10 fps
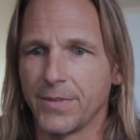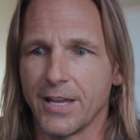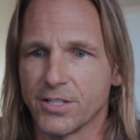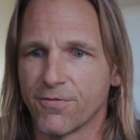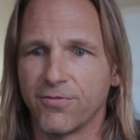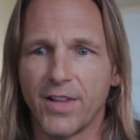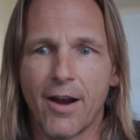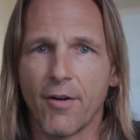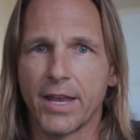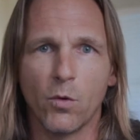it's
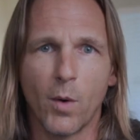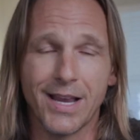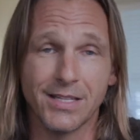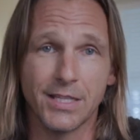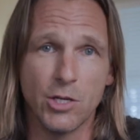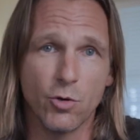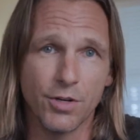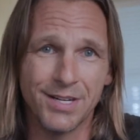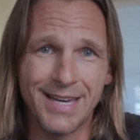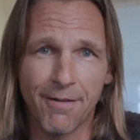flaring in ways that you
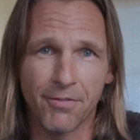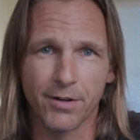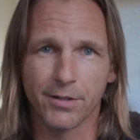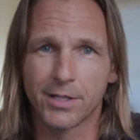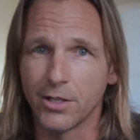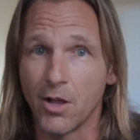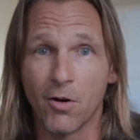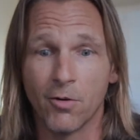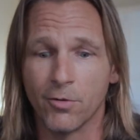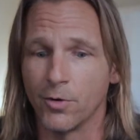could never
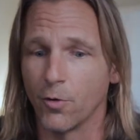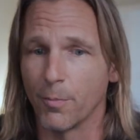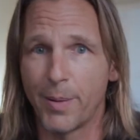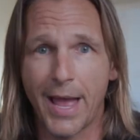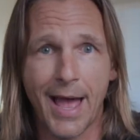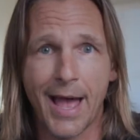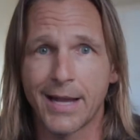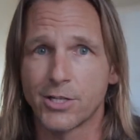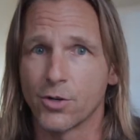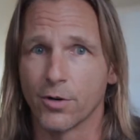clone or
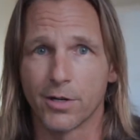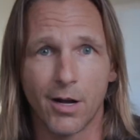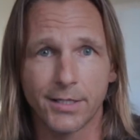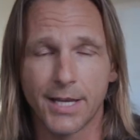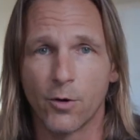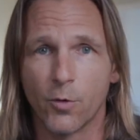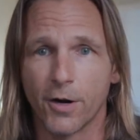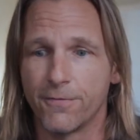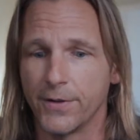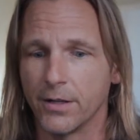patch or content
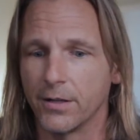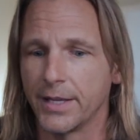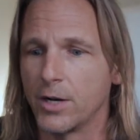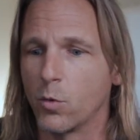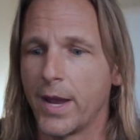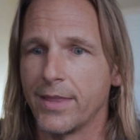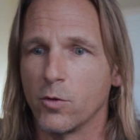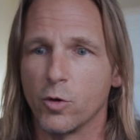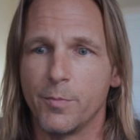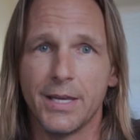aware fill in a way that
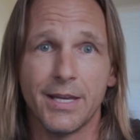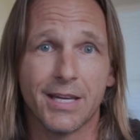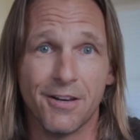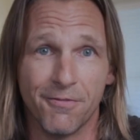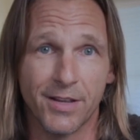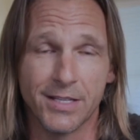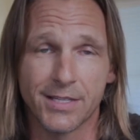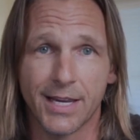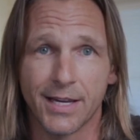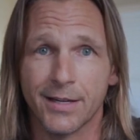would be
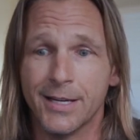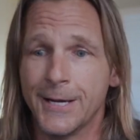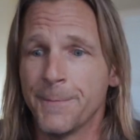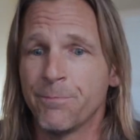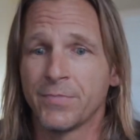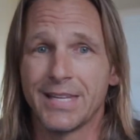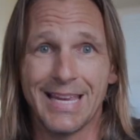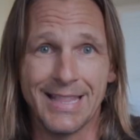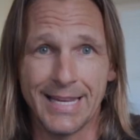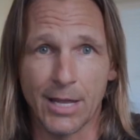convincing
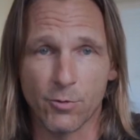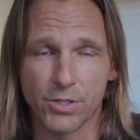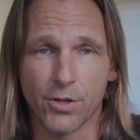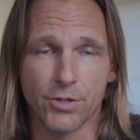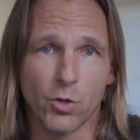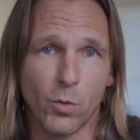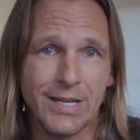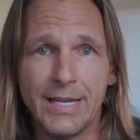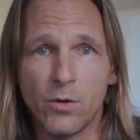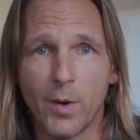in the end result. So we
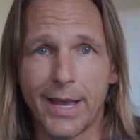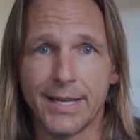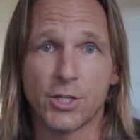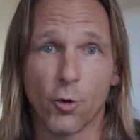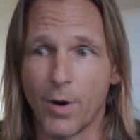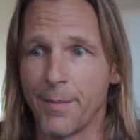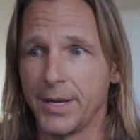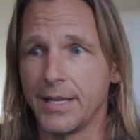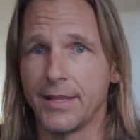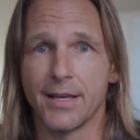need a way to
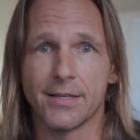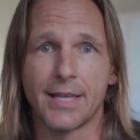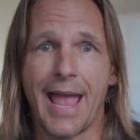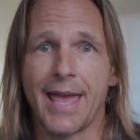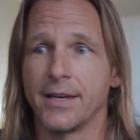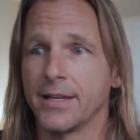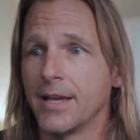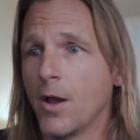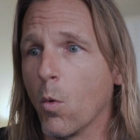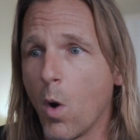remedy this. And
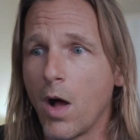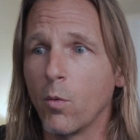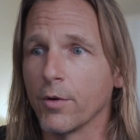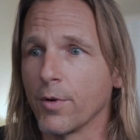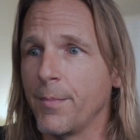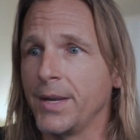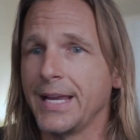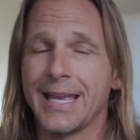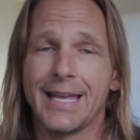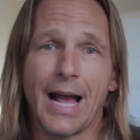while we're
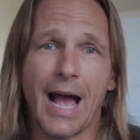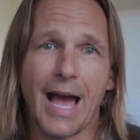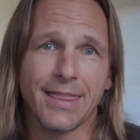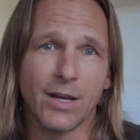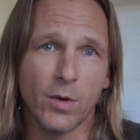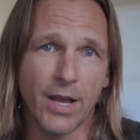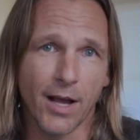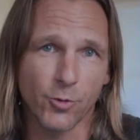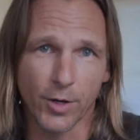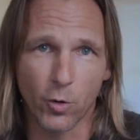remedying it, I think we
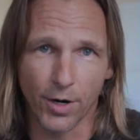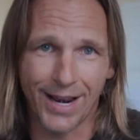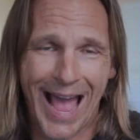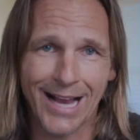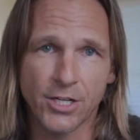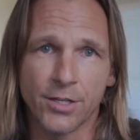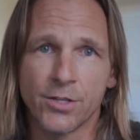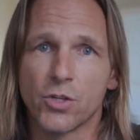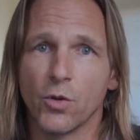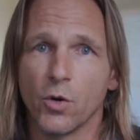ought to record an action
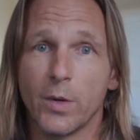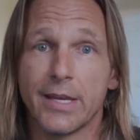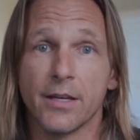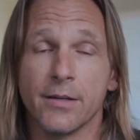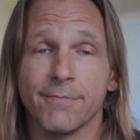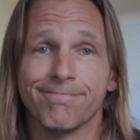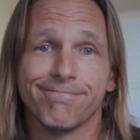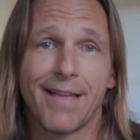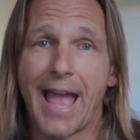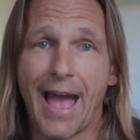so that we can
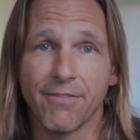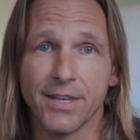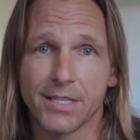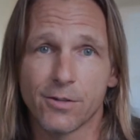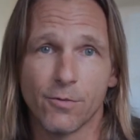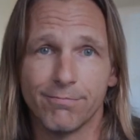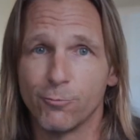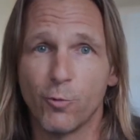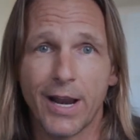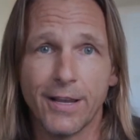have this
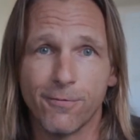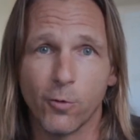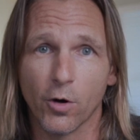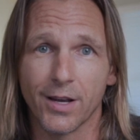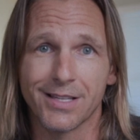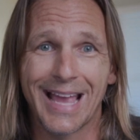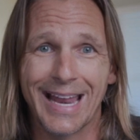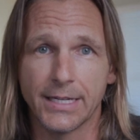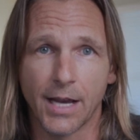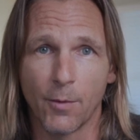ready for us
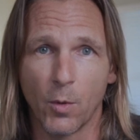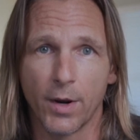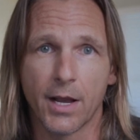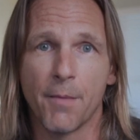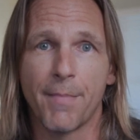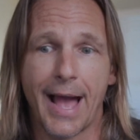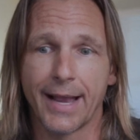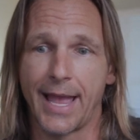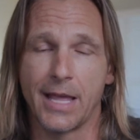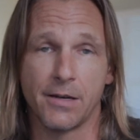anytime we want to come
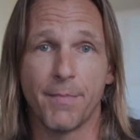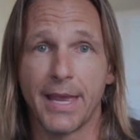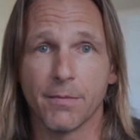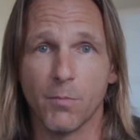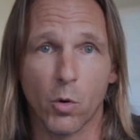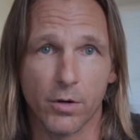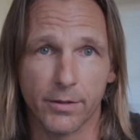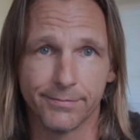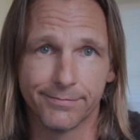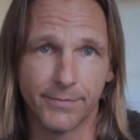back and make
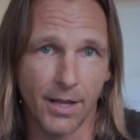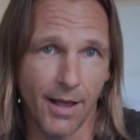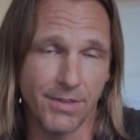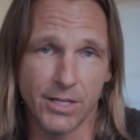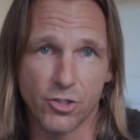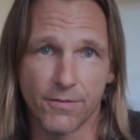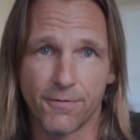more of these